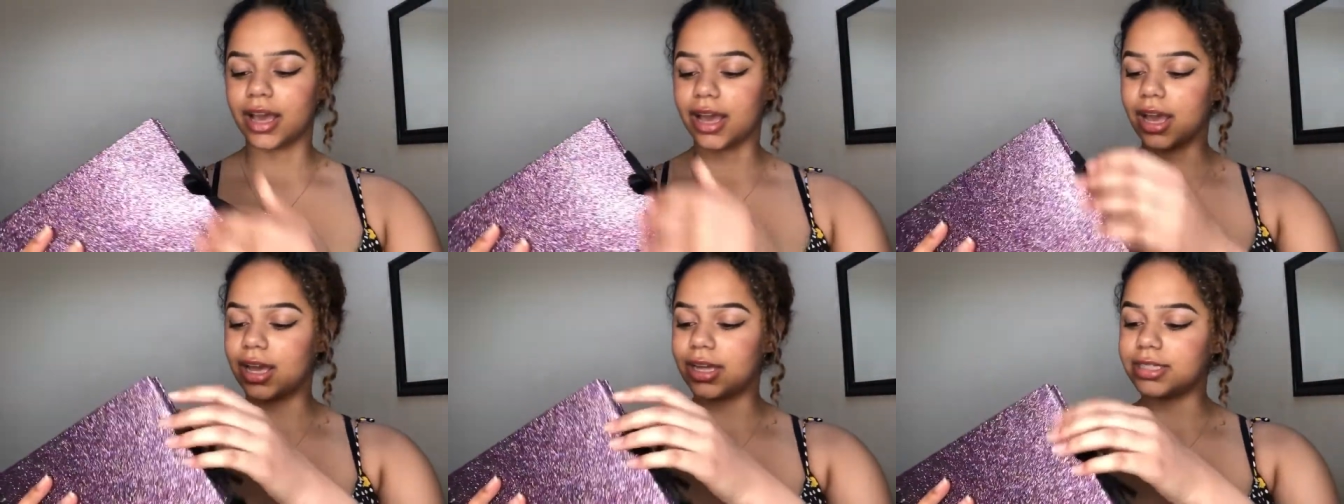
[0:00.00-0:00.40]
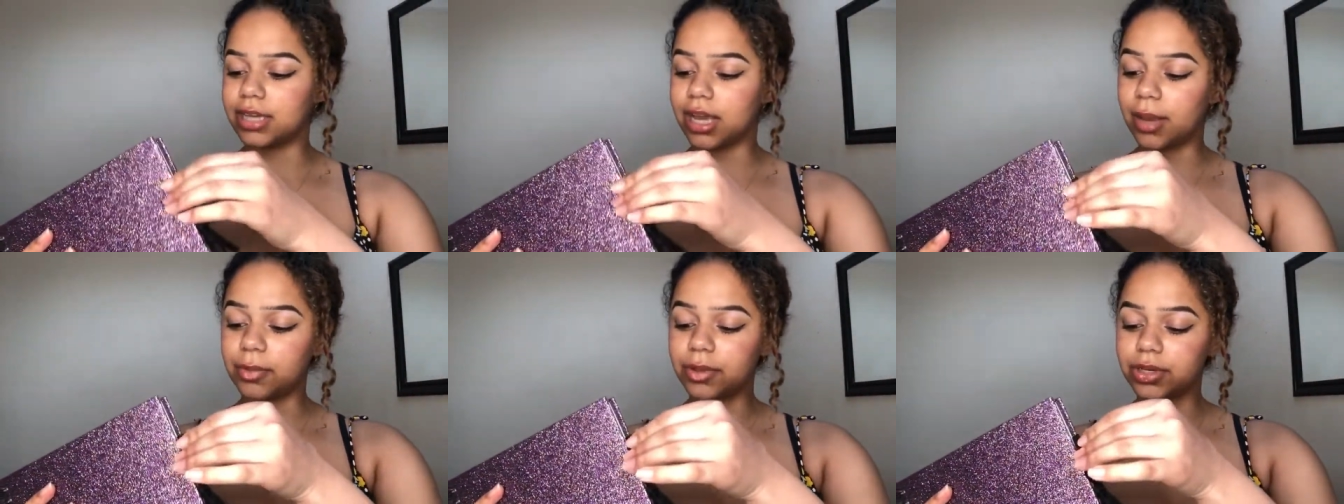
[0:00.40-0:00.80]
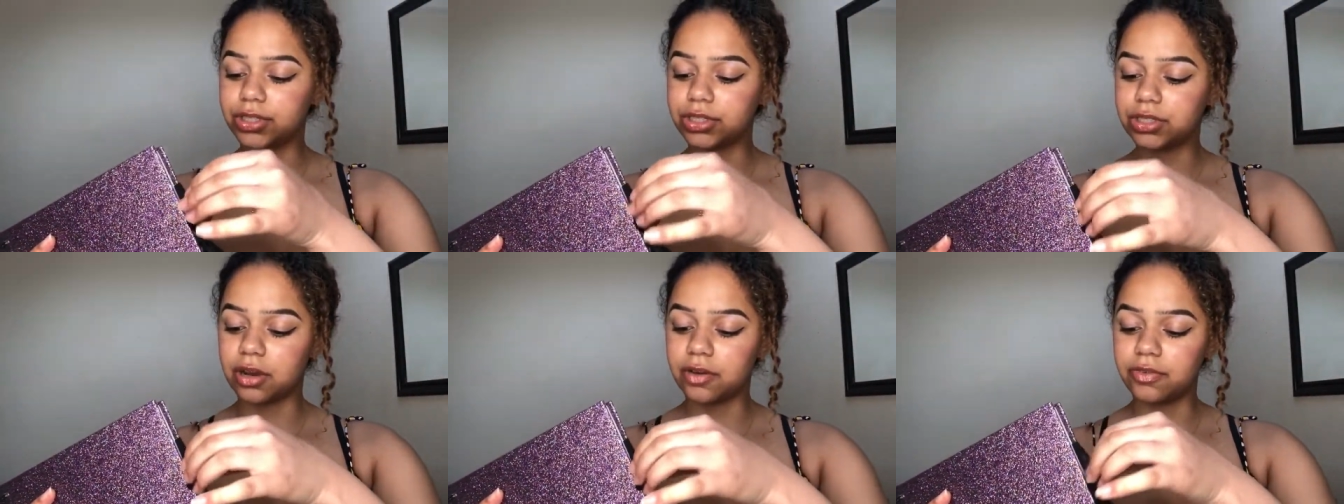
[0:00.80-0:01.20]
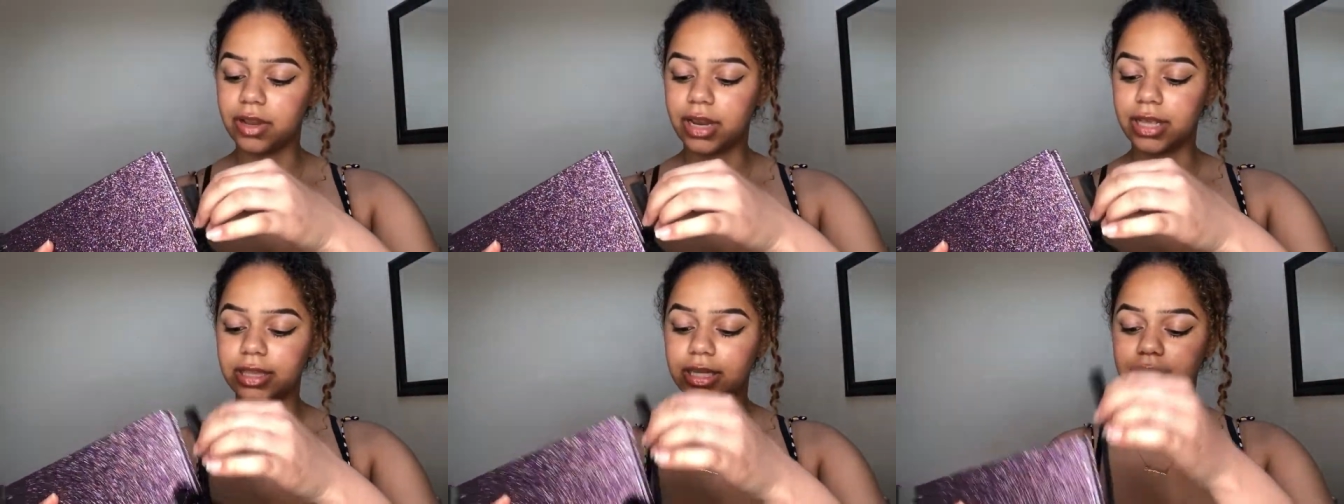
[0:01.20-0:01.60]
And I'm going to start
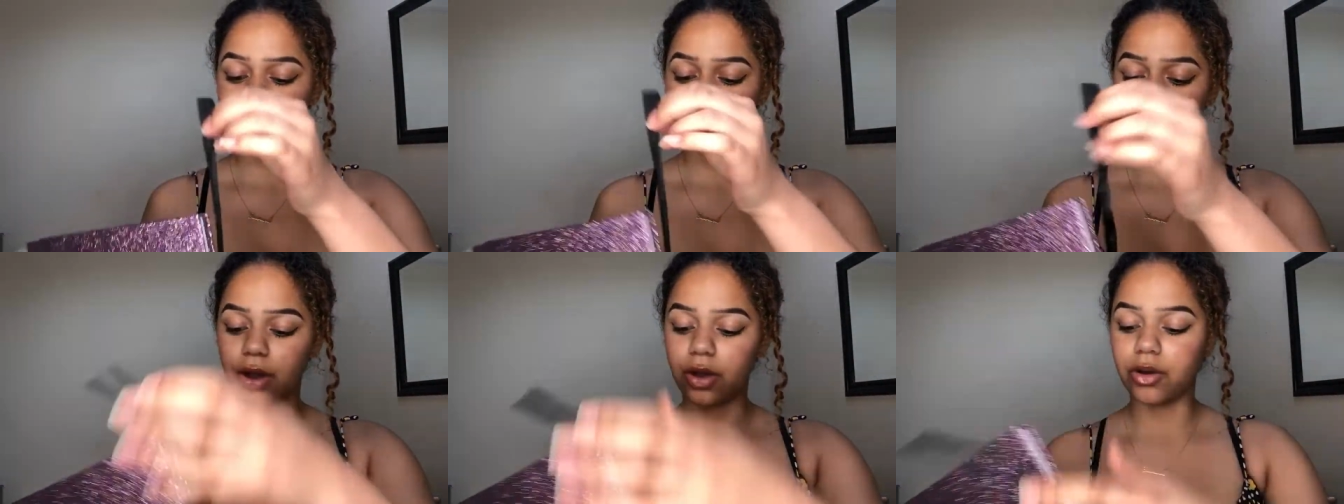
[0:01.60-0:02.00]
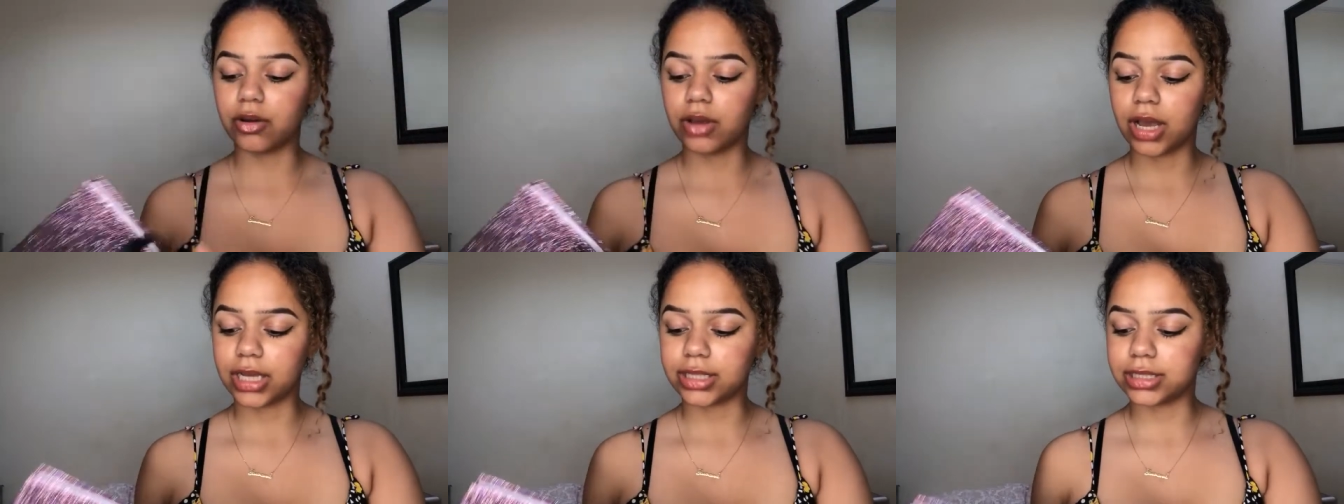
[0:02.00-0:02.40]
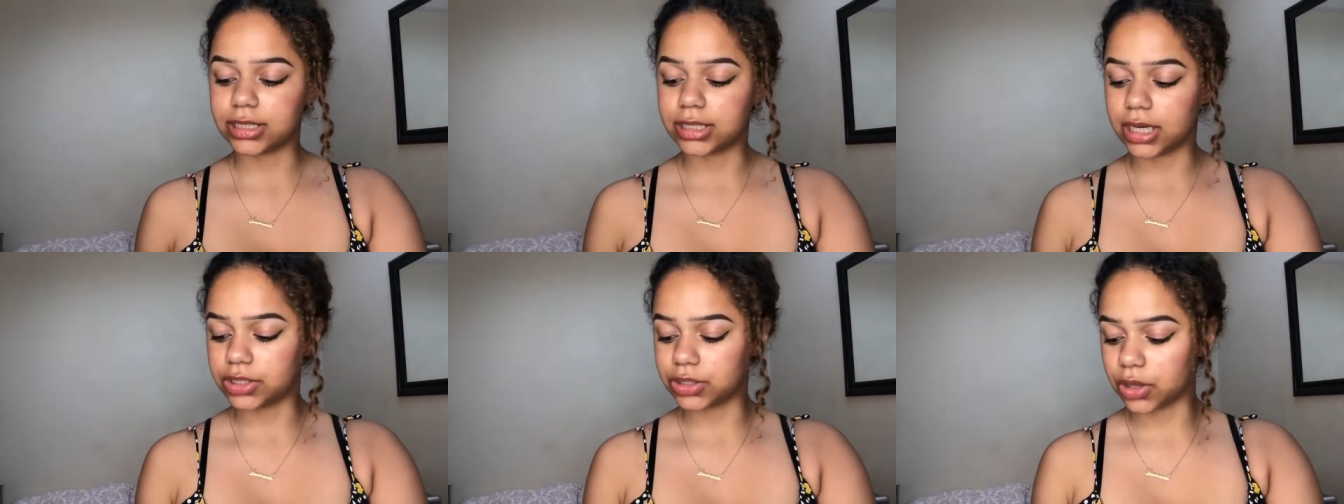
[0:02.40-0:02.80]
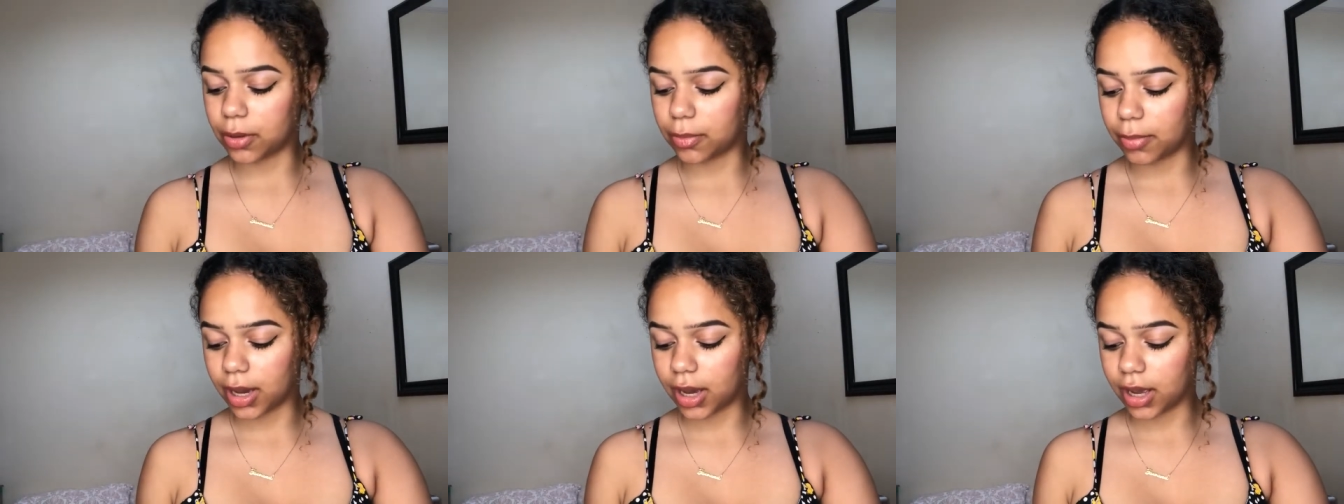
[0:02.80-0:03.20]
filling this out as the days go
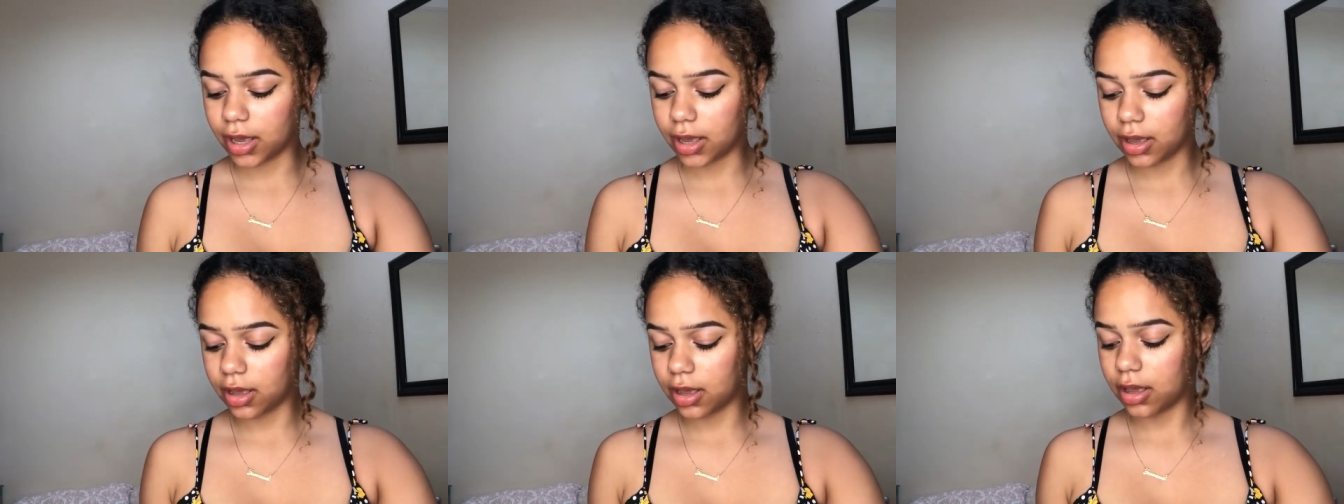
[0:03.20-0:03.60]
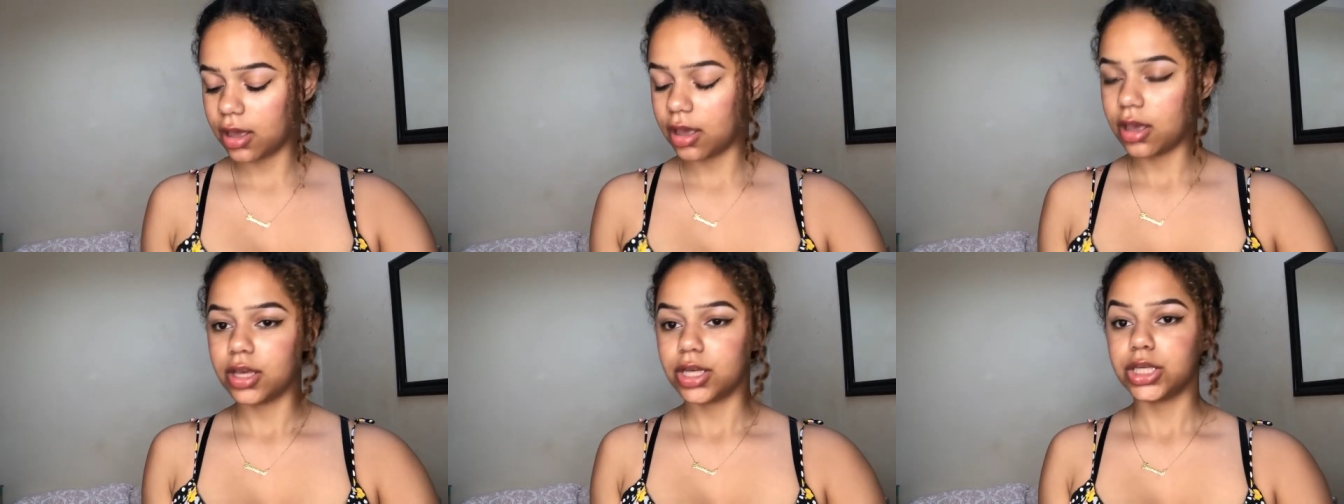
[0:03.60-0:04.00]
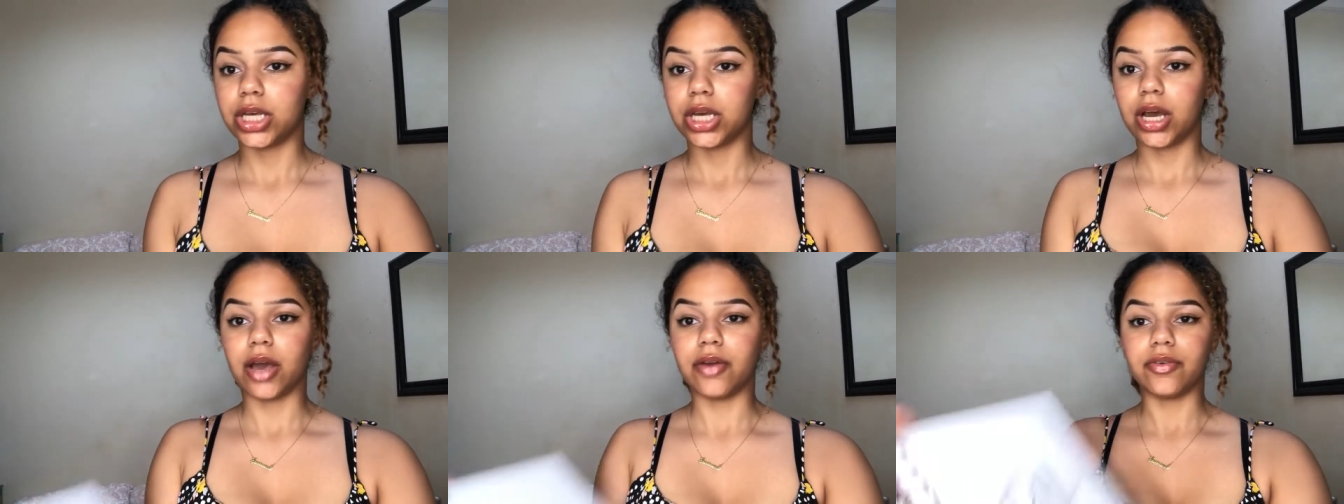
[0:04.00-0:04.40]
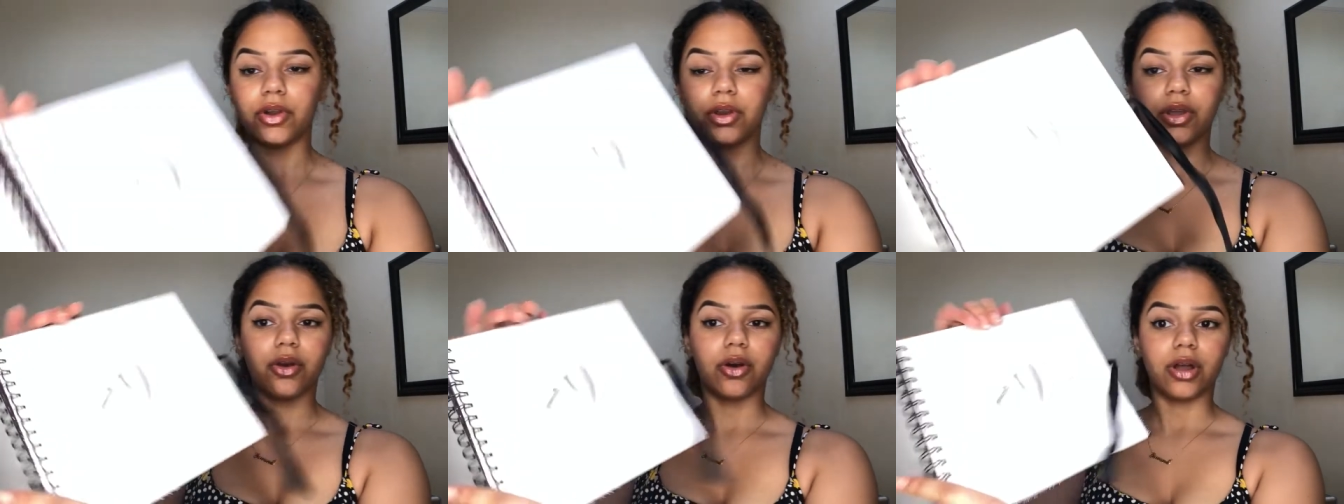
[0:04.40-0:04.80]
by. I've
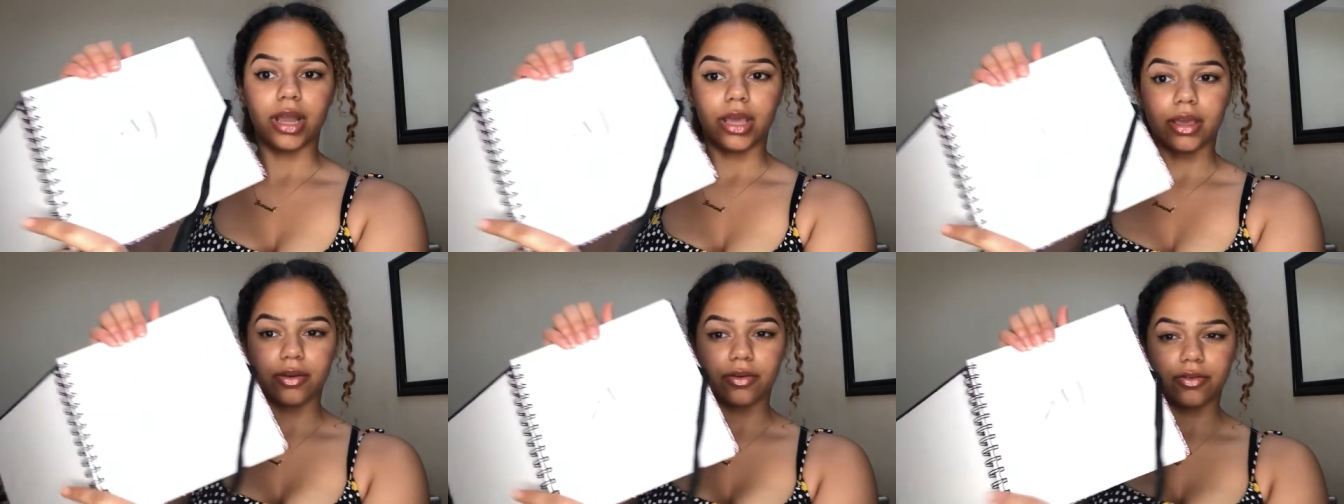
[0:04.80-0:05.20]
only got like a